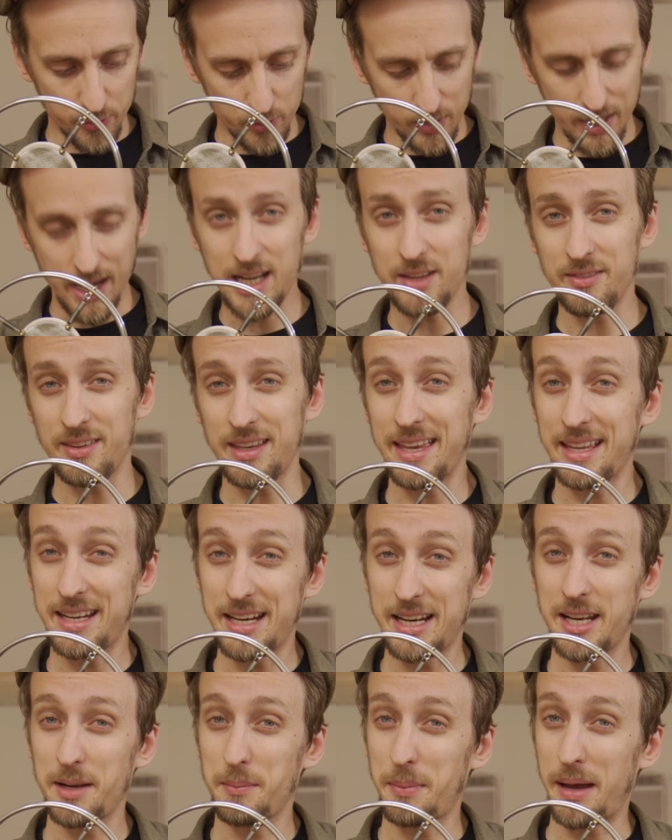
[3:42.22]
you can't even get
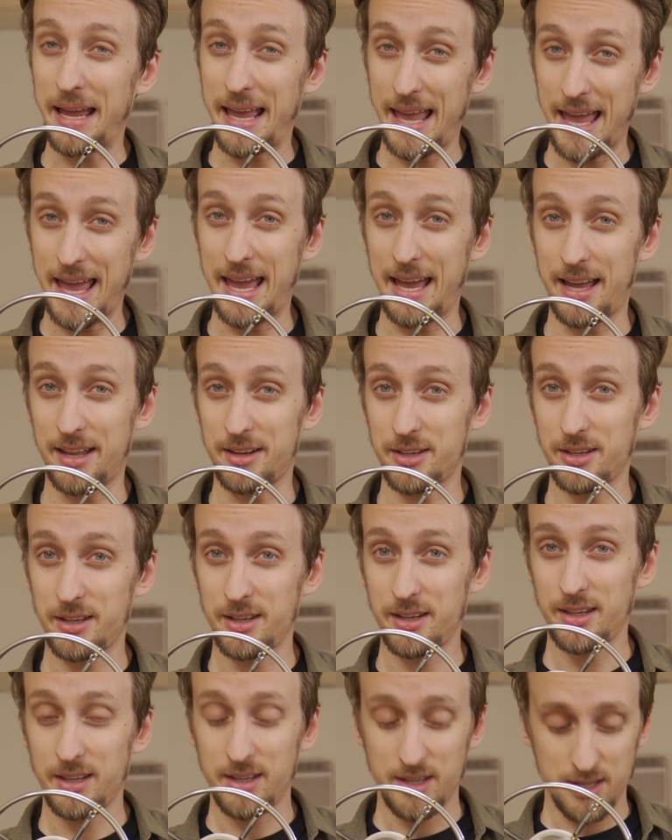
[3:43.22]
it in by hand,
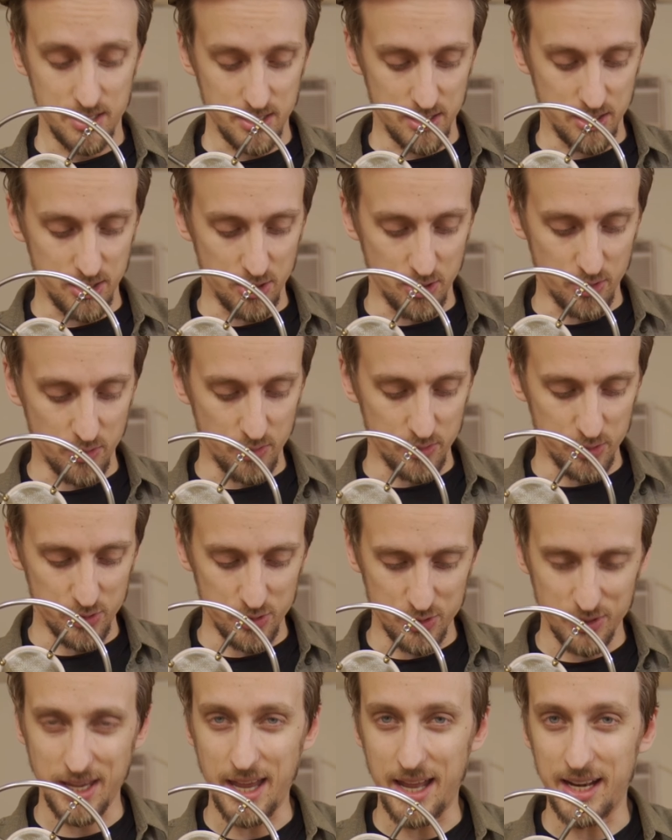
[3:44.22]
you
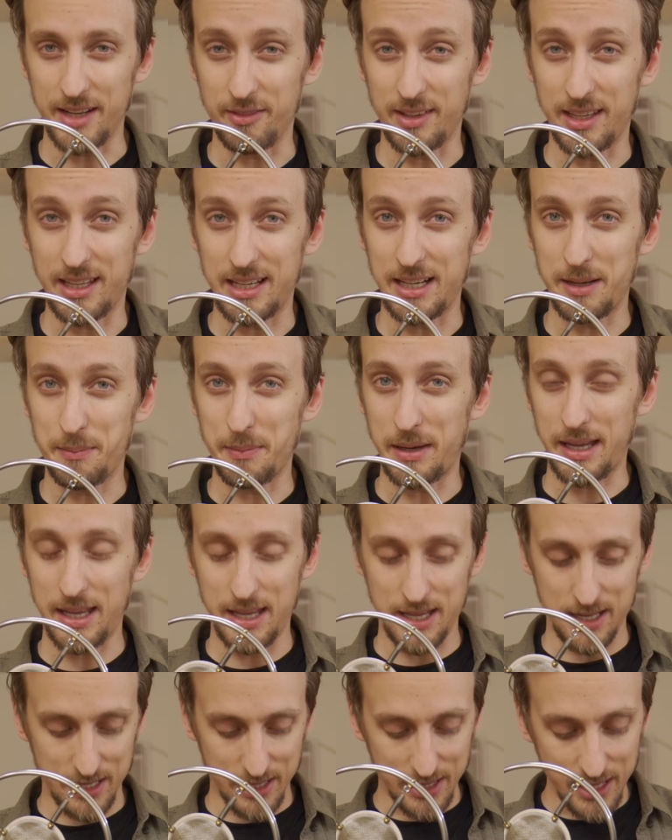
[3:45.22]
just can't even get it in by
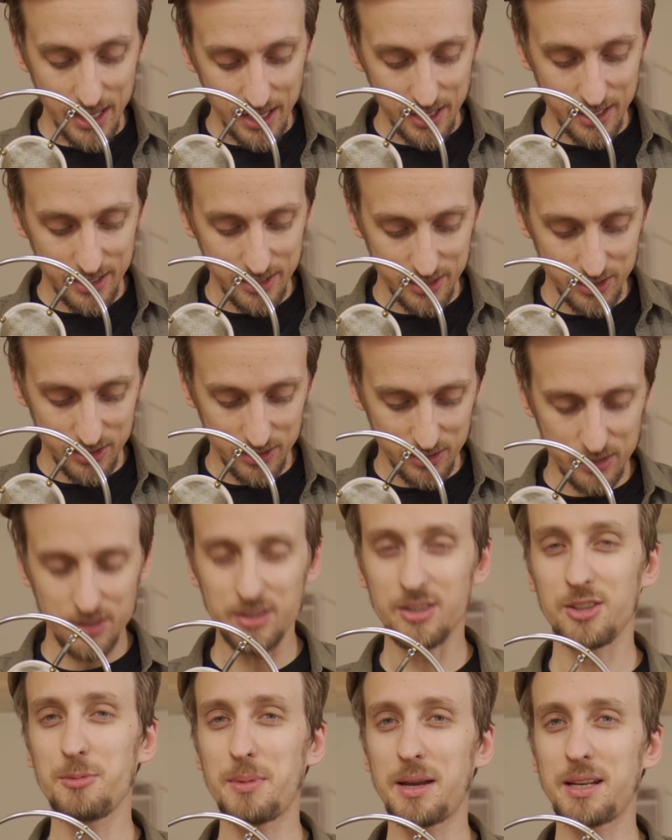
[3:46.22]
hand, then
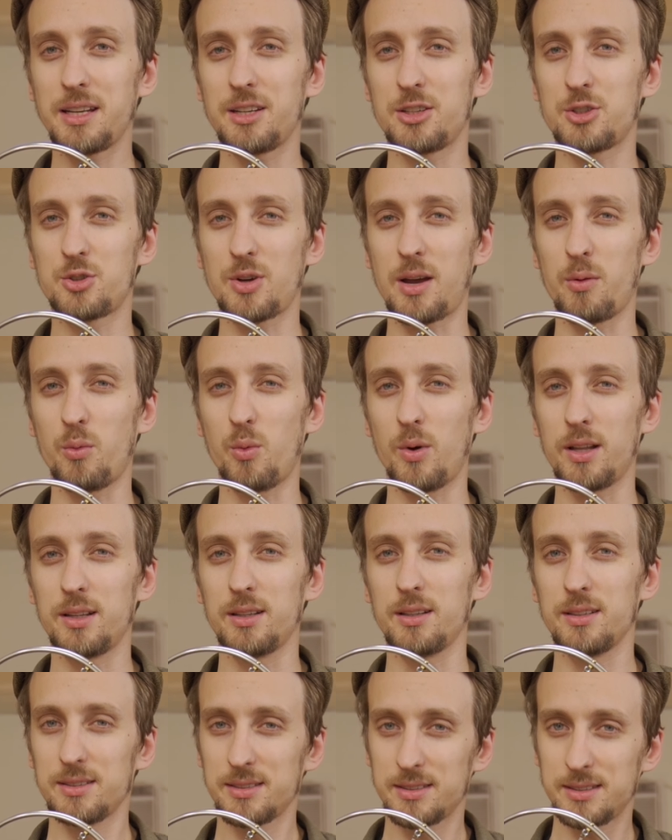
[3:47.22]
you might need to try
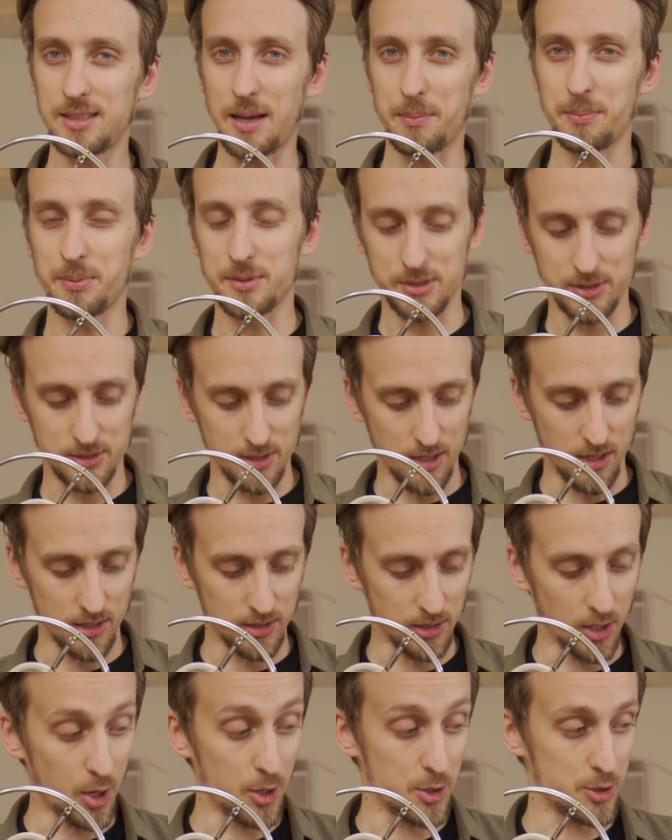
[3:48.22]
one step
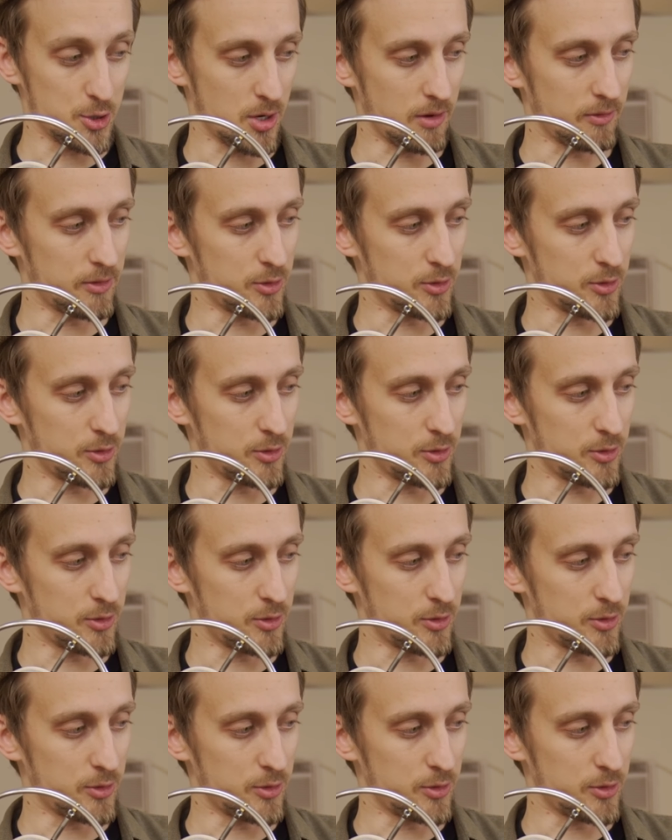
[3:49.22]
larger of